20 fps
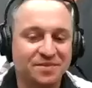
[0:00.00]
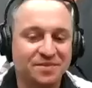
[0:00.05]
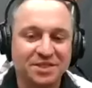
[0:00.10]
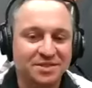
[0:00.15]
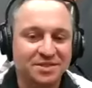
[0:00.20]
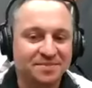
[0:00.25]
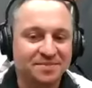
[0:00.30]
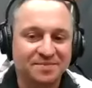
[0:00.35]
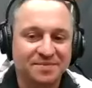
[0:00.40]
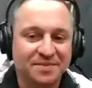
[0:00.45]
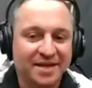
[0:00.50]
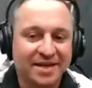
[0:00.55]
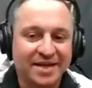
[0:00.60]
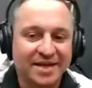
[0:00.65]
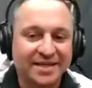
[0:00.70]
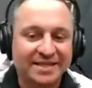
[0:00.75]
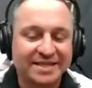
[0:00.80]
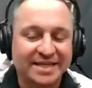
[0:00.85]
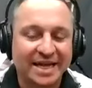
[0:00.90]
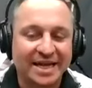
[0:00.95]
just
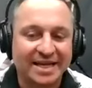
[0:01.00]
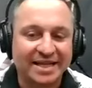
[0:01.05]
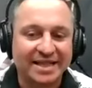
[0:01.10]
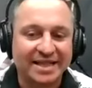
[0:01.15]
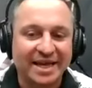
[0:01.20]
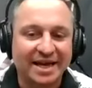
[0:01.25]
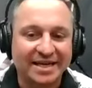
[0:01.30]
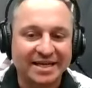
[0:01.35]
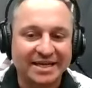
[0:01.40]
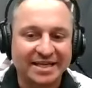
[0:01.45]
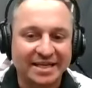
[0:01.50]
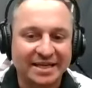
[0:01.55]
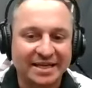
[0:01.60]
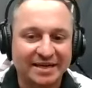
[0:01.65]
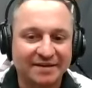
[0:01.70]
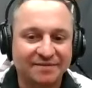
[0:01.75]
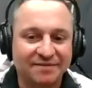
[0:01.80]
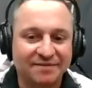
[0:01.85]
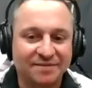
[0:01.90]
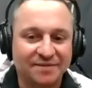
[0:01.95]
taking the
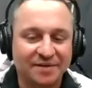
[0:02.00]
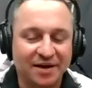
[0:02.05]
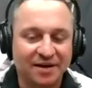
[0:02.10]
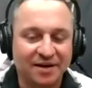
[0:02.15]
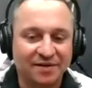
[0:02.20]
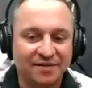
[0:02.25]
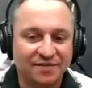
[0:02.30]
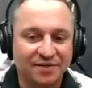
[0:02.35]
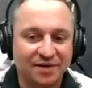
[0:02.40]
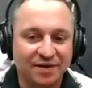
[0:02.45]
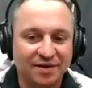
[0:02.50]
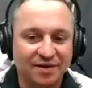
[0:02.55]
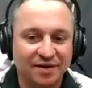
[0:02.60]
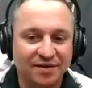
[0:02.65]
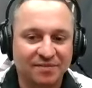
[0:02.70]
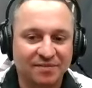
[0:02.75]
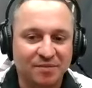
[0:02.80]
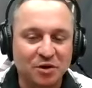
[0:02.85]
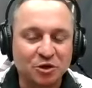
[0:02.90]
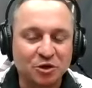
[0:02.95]
idea of, of,
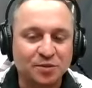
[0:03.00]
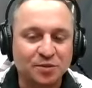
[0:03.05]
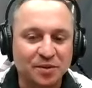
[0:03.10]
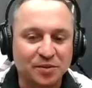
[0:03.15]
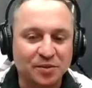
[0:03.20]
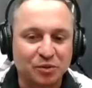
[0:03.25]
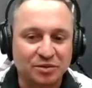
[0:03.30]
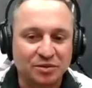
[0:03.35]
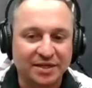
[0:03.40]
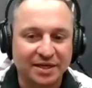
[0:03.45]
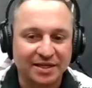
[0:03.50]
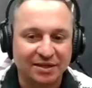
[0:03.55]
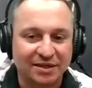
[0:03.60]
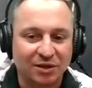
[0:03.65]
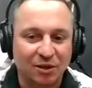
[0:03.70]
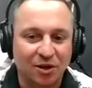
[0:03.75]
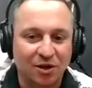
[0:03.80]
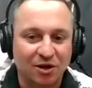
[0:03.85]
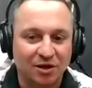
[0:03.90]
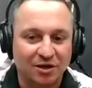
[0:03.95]
of most people take the
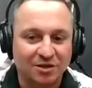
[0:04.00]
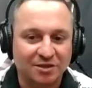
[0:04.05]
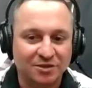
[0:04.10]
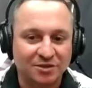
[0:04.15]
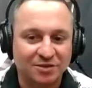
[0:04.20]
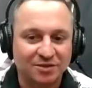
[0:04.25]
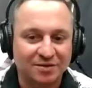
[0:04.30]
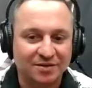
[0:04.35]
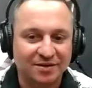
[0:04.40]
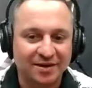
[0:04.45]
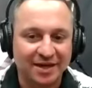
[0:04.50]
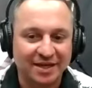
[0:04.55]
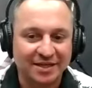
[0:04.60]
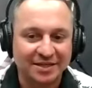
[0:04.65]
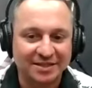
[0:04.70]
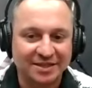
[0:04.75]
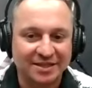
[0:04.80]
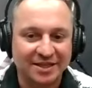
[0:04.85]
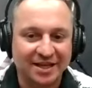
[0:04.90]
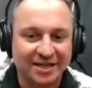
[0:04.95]
loss
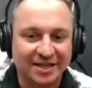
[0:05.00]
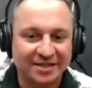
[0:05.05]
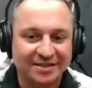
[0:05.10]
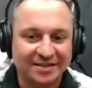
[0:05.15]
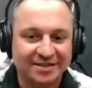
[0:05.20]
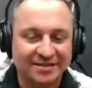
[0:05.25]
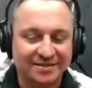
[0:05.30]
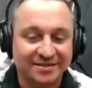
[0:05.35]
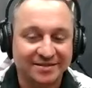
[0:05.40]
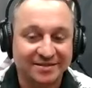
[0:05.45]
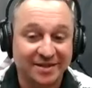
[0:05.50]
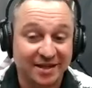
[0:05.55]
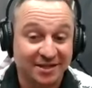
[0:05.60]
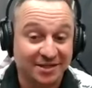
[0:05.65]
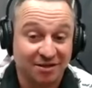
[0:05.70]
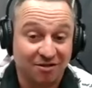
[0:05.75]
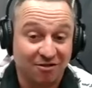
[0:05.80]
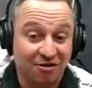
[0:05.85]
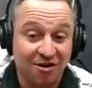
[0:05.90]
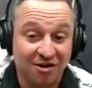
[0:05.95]
as, as, as
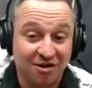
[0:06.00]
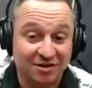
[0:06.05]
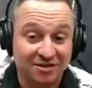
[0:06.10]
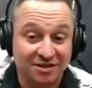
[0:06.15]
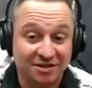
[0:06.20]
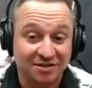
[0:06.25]
a loss.